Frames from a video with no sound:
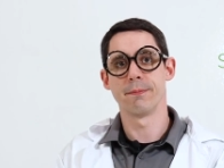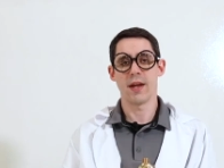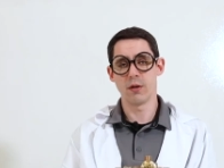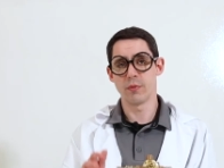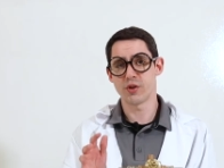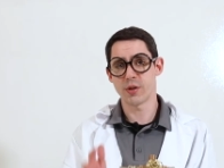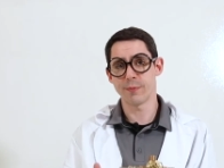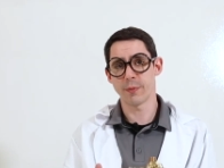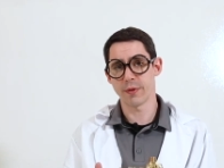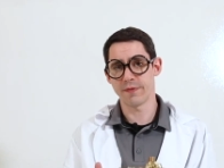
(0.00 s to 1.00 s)
And it would
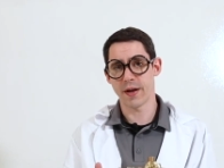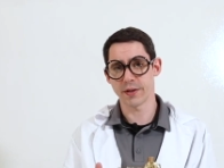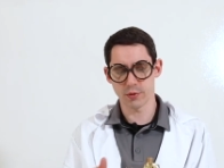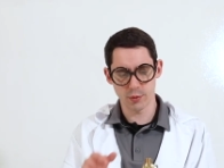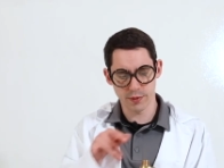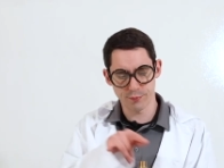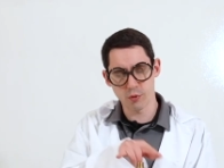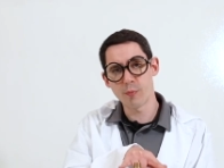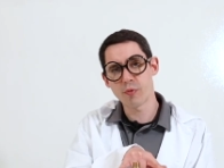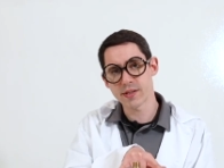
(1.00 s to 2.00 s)
ship from the factory with
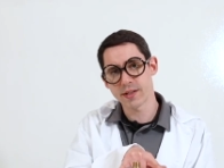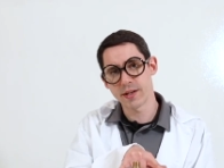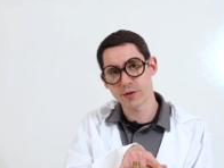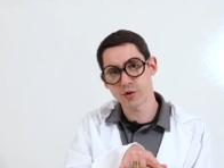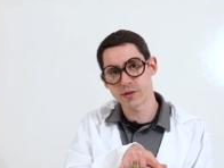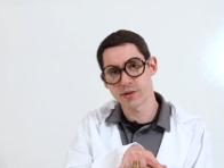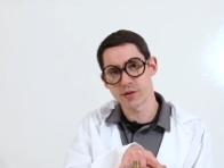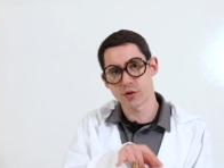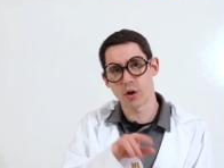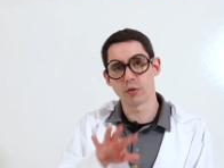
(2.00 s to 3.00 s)
ProPress connections
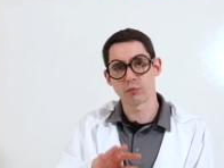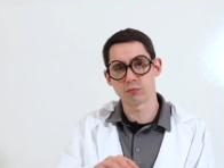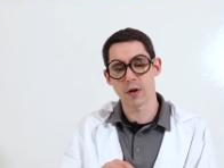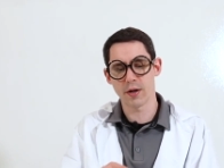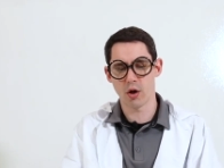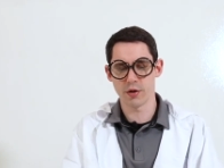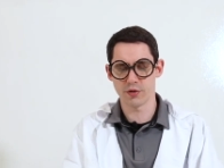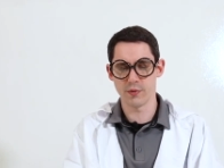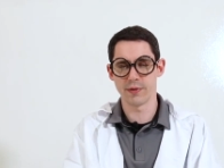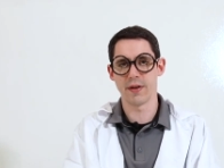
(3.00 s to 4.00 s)
installed right
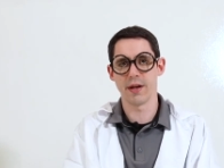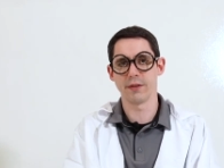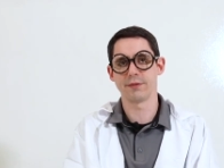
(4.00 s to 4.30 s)
onto the valve.